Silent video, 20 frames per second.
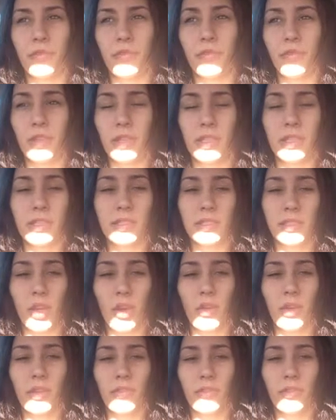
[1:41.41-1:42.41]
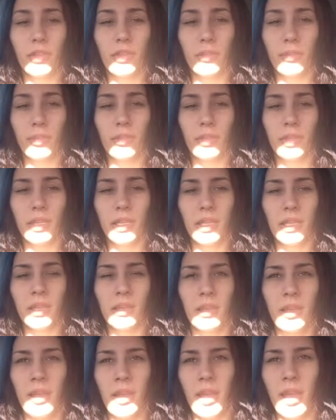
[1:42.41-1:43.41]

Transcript: feeling sorry for the bully.